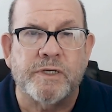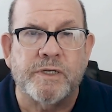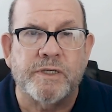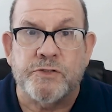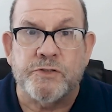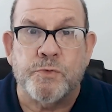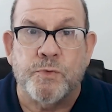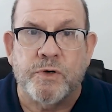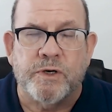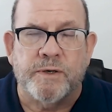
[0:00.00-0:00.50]

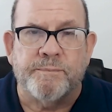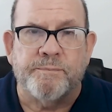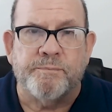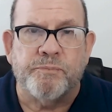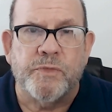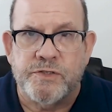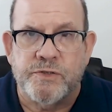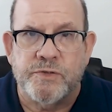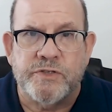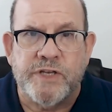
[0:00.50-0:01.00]
That's war.
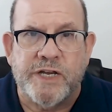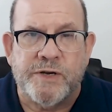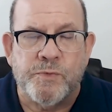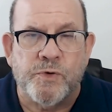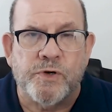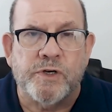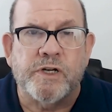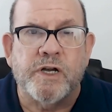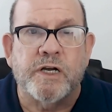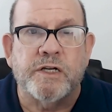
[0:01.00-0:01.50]
As soon as I
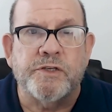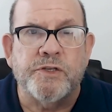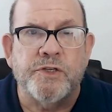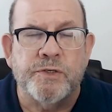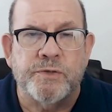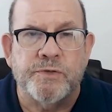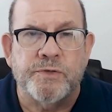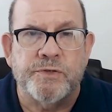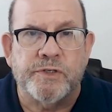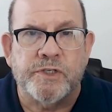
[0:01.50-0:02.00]
work on
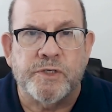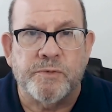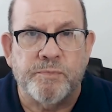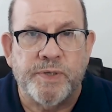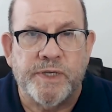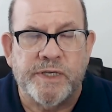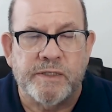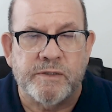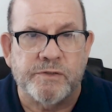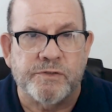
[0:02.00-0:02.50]
you, you're
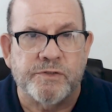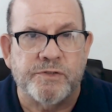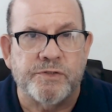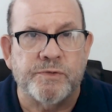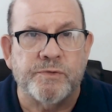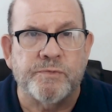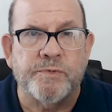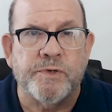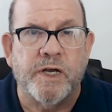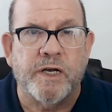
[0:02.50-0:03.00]
compelled
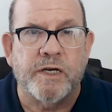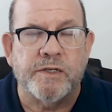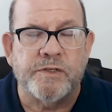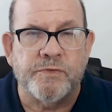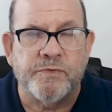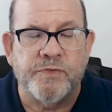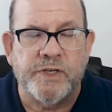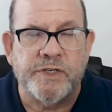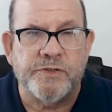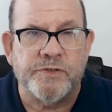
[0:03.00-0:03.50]
to uh,
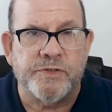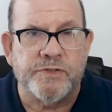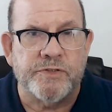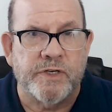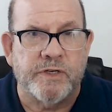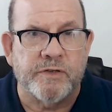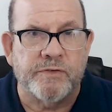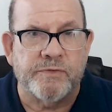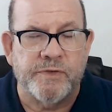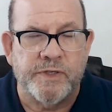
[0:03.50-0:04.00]
defend
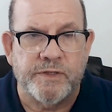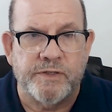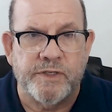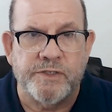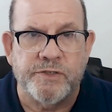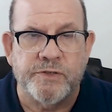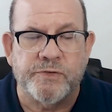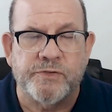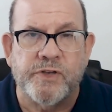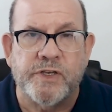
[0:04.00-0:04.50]
yourself, and
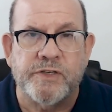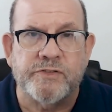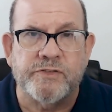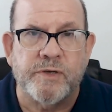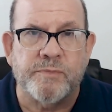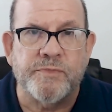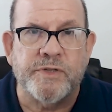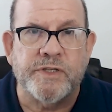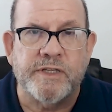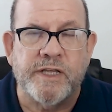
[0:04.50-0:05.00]
then you'll say
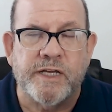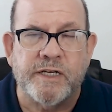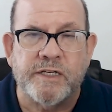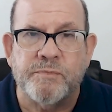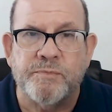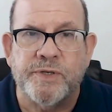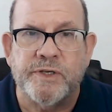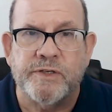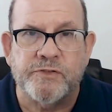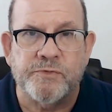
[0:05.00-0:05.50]
something that
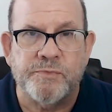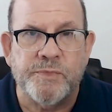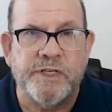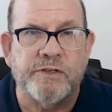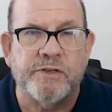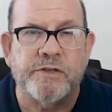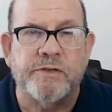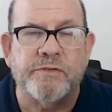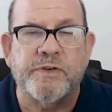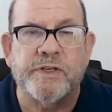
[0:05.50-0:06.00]
compels me
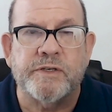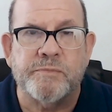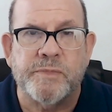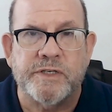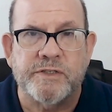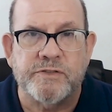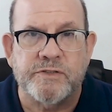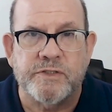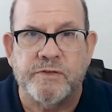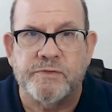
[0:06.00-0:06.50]
to defend
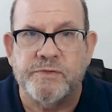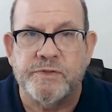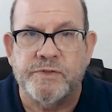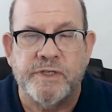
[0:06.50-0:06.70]
myself.